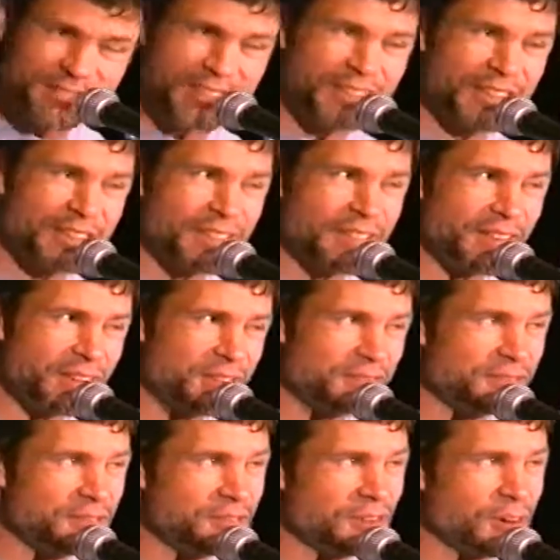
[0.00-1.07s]

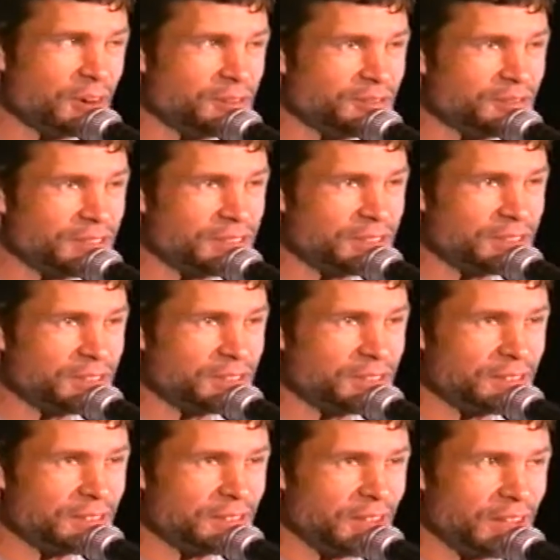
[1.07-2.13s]
of
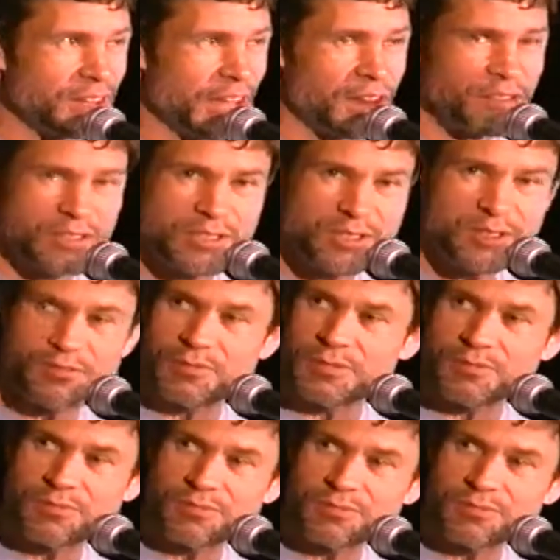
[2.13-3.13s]
a lot of these different